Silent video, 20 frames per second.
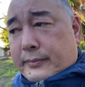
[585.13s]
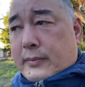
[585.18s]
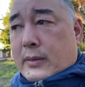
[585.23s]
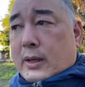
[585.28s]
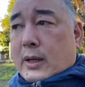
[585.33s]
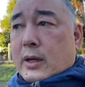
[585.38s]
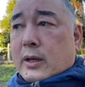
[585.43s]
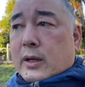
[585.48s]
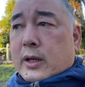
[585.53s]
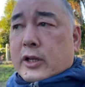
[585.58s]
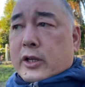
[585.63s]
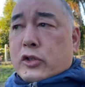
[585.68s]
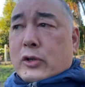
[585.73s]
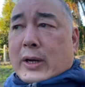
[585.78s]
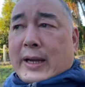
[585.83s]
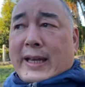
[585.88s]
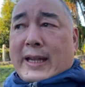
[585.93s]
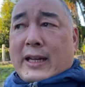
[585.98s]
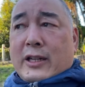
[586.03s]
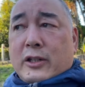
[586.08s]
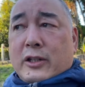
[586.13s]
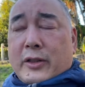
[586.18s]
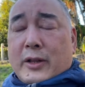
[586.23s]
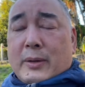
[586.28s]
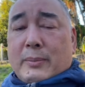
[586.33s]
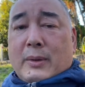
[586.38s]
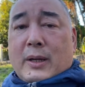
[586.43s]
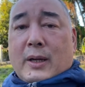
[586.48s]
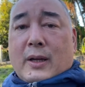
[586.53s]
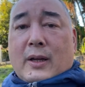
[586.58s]
I'm going to try and get into
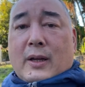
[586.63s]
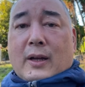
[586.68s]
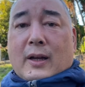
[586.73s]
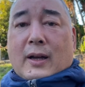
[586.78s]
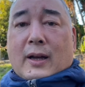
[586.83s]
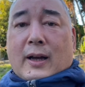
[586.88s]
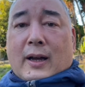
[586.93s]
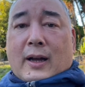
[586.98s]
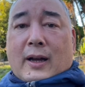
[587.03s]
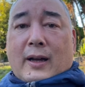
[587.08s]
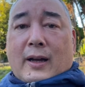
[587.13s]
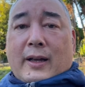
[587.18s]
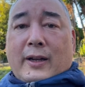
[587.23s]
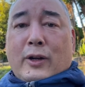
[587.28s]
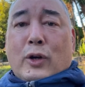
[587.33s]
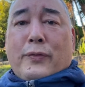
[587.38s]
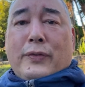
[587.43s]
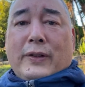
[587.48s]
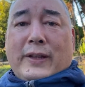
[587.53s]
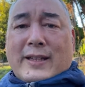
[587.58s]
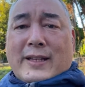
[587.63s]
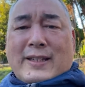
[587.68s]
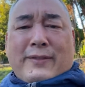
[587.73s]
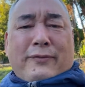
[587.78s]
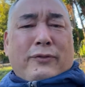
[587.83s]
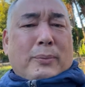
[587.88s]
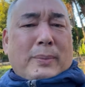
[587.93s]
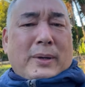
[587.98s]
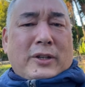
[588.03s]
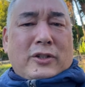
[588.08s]
them, and hopefully that's
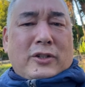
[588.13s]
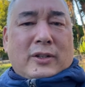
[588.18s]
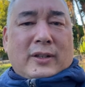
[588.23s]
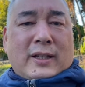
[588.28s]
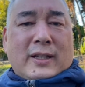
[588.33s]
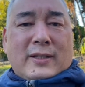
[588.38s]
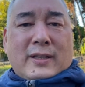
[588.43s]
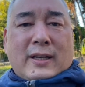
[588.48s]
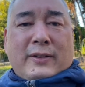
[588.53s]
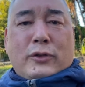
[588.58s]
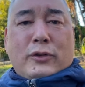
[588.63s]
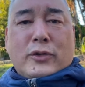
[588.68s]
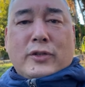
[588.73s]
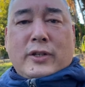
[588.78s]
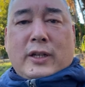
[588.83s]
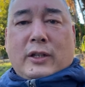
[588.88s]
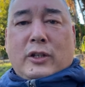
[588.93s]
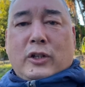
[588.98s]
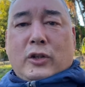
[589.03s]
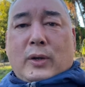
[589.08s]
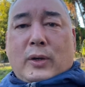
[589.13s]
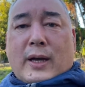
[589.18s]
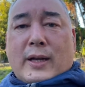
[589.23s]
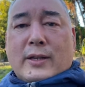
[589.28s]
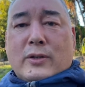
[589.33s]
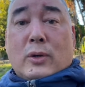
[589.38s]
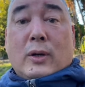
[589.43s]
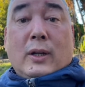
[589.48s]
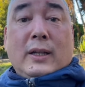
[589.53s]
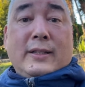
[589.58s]
information that's interesting to you
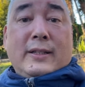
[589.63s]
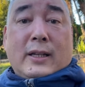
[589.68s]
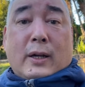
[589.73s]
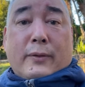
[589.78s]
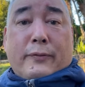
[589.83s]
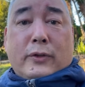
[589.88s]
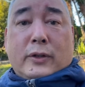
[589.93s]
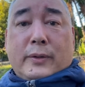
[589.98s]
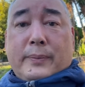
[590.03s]
guys, or at least helpful.